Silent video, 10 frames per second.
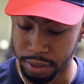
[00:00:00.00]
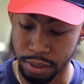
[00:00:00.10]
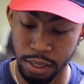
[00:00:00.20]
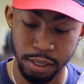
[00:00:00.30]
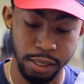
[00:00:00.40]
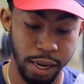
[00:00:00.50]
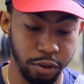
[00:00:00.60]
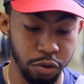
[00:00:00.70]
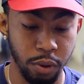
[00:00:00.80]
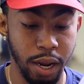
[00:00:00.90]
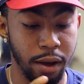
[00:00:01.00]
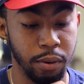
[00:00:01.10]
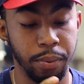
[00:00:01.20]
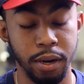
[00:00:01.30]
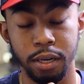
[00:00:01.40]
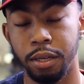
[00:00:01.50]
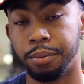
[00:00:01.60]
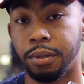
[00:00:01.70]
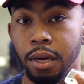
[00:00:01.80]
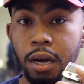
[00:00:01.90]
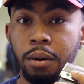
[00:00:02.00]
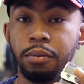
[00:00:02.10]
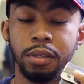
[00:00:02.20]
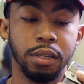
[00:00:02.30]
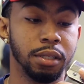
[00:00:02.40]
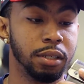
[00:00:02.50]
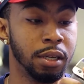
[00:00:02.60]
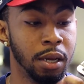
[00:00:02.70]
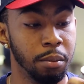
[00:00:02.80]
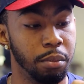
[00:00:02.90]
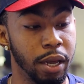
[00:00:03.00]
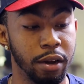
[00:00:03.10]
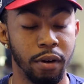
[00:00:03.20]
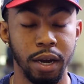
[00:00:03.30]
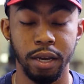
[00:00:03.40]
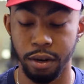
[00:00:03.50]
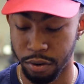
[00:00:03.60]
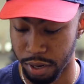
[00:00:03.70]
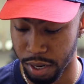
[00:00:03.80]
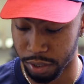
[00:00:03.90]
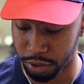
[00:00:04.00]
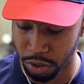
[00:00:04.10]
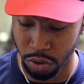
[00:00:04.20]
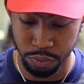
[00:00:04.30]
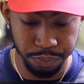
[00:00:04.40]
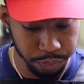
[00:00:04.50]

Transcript: just because I do want to have a pair of clippers up with this blade right here on there. So